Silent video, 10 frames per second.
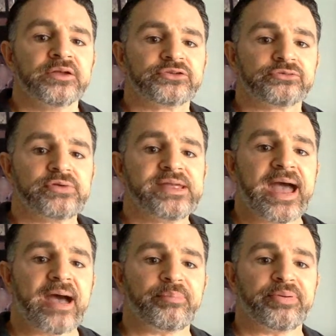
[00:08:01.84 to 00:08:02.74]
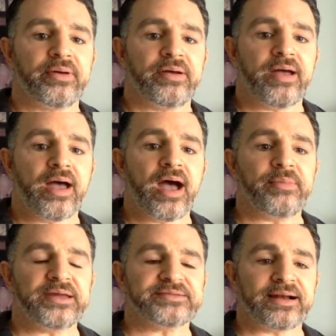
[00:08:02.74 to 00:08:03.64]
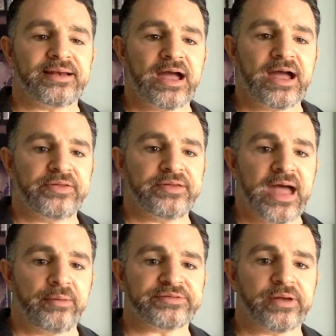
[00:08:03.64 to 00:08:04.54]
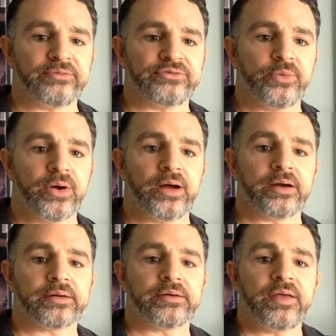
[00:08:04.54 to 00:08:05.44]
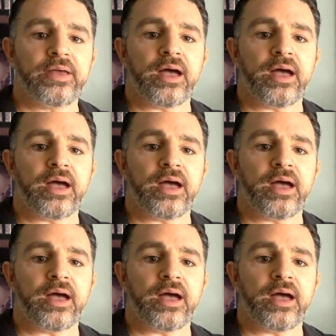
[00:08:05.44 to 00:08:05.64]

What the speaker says: to recap exactly how it's going to work,